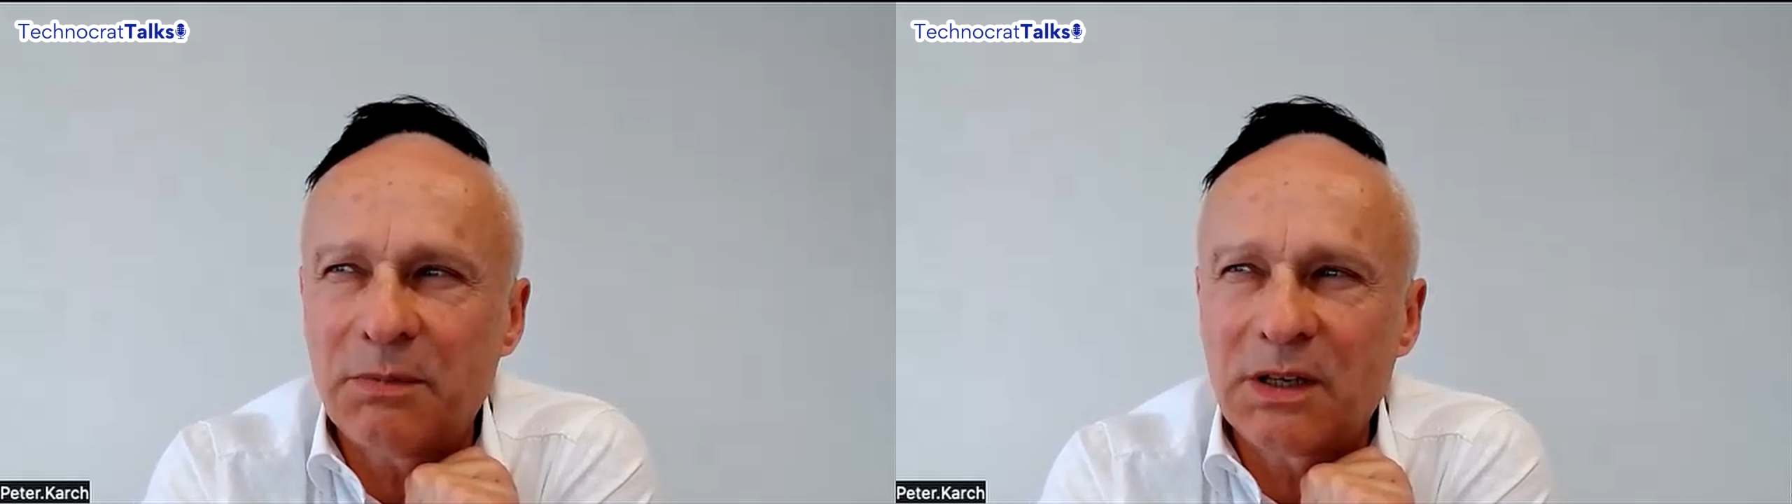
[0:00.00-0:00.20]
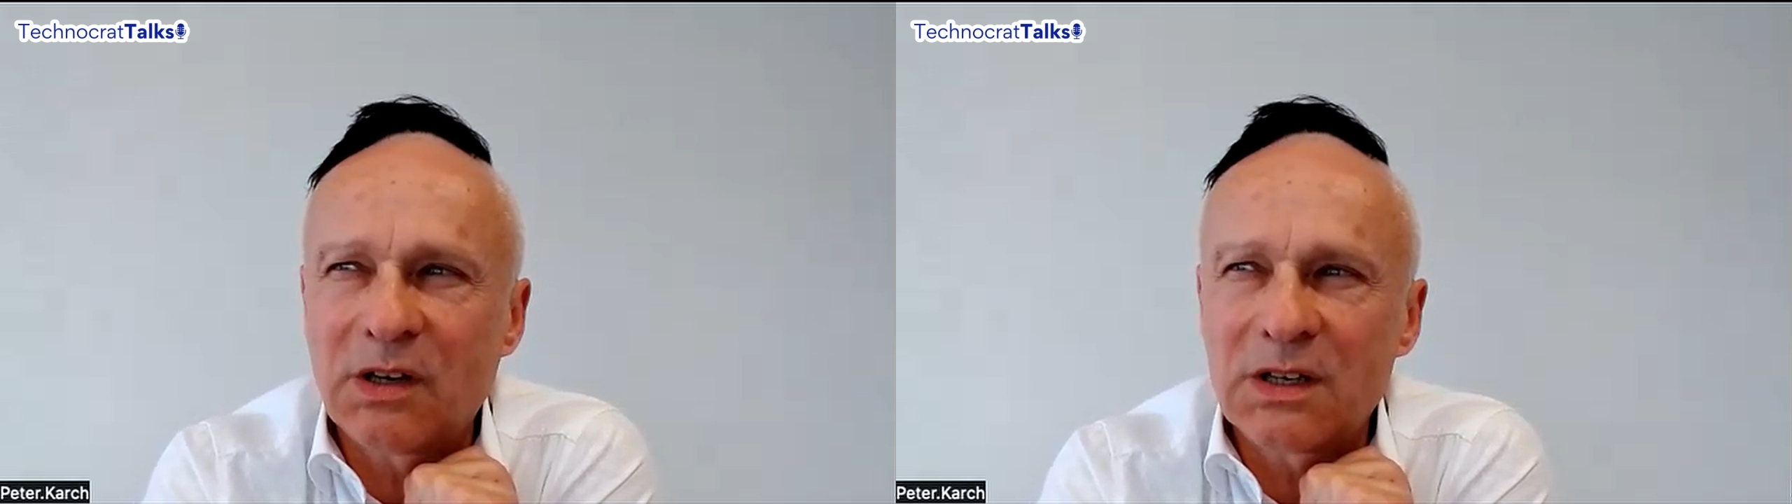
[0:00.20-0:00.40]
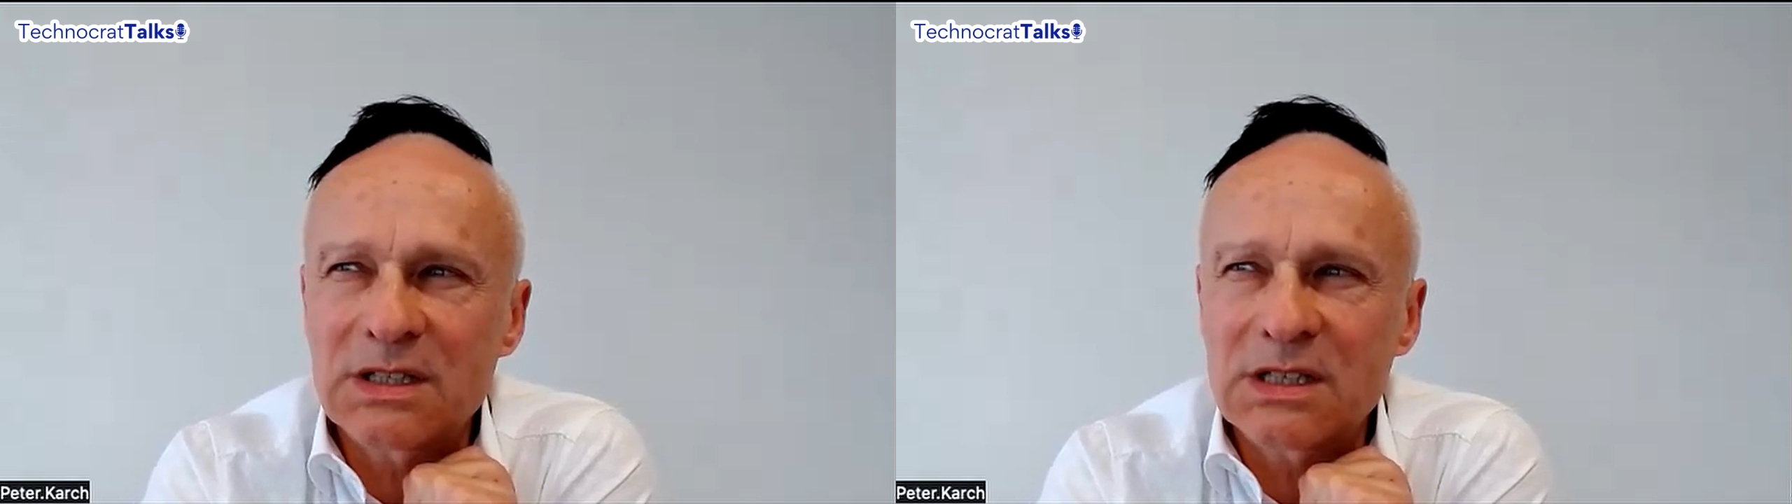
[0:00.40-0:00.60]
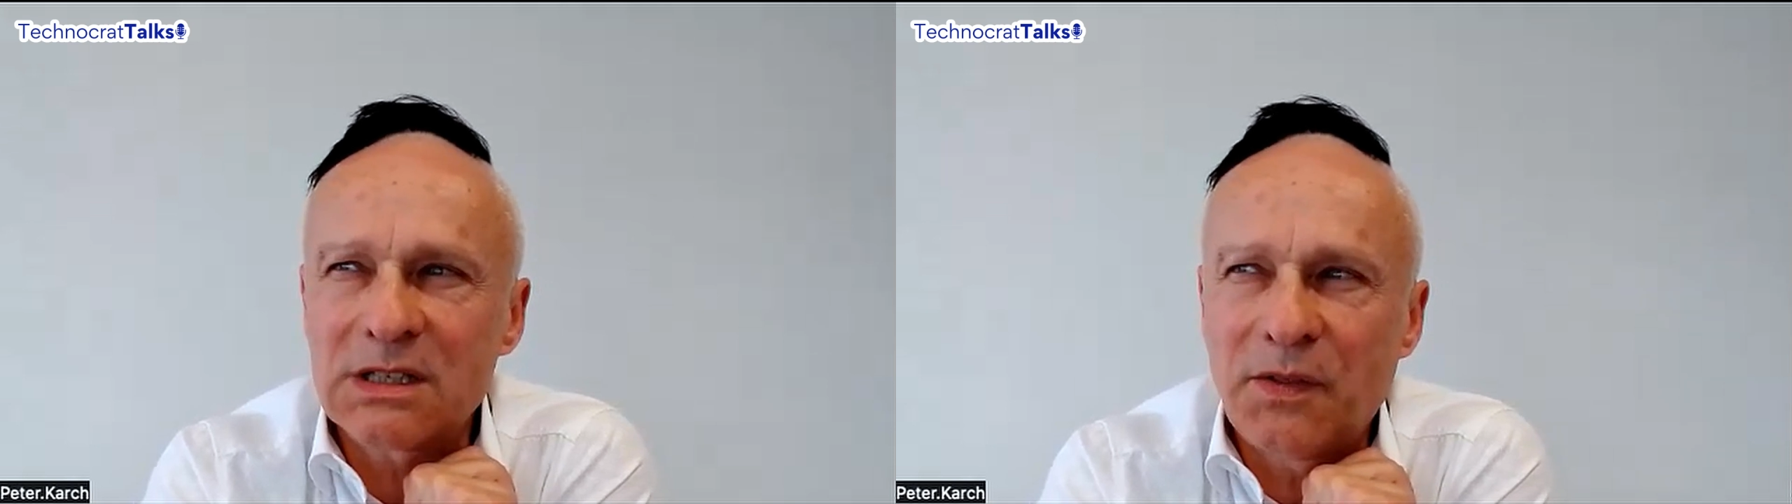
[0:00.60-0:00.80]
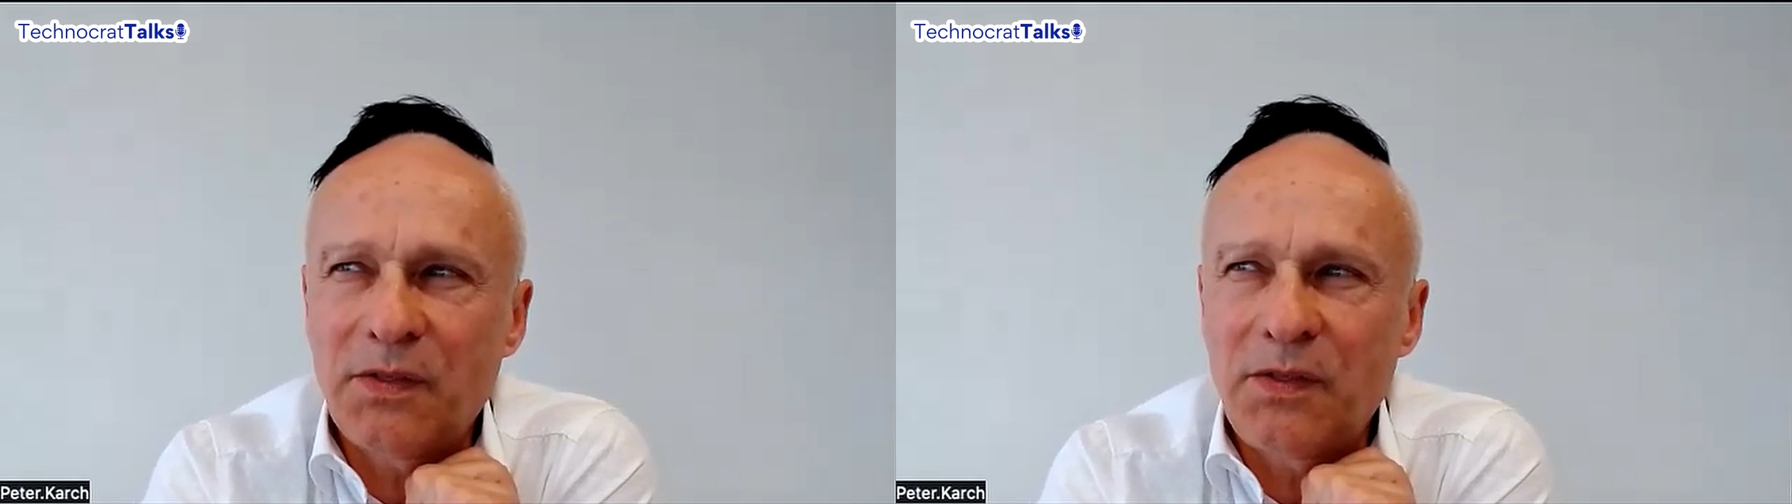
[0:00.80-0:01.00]
because
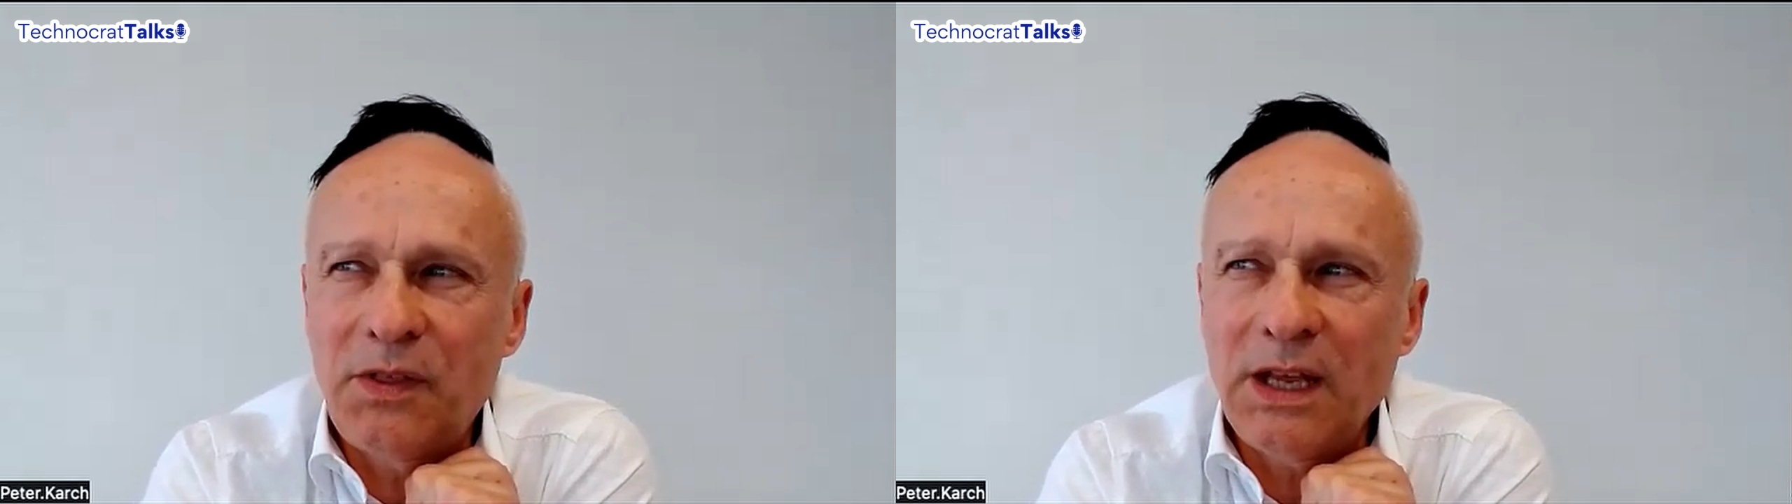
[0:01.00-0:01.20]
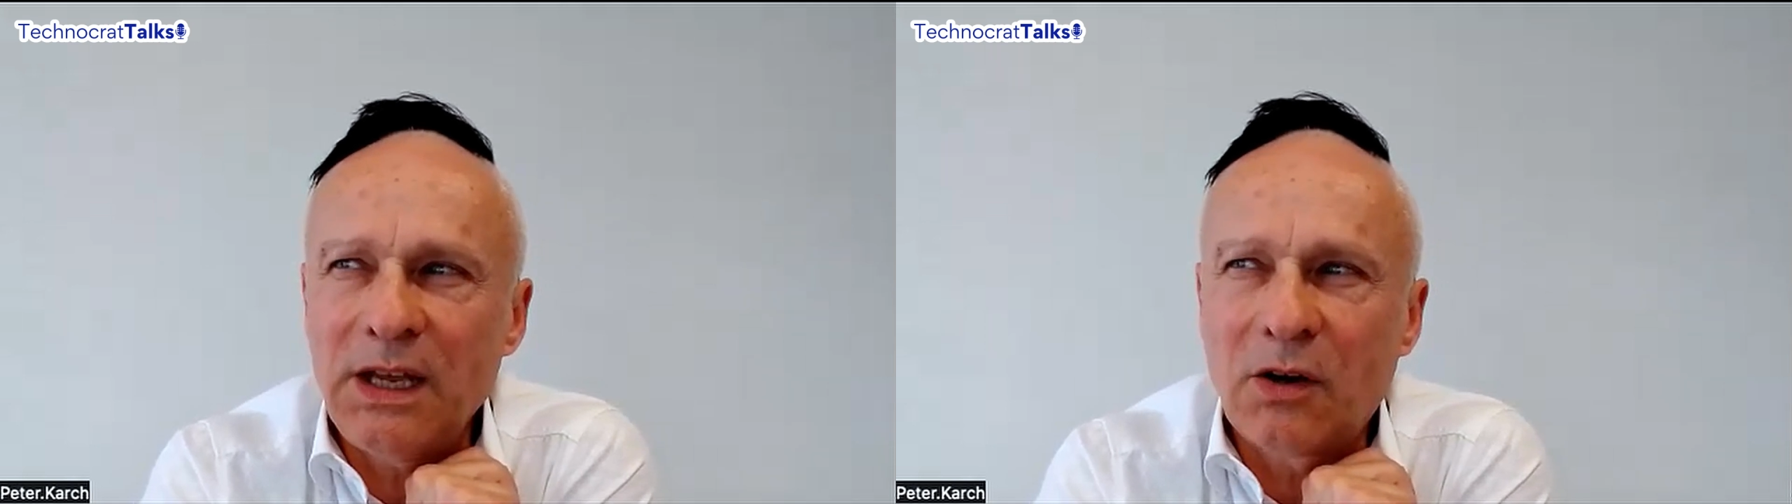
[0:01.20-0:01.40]
think of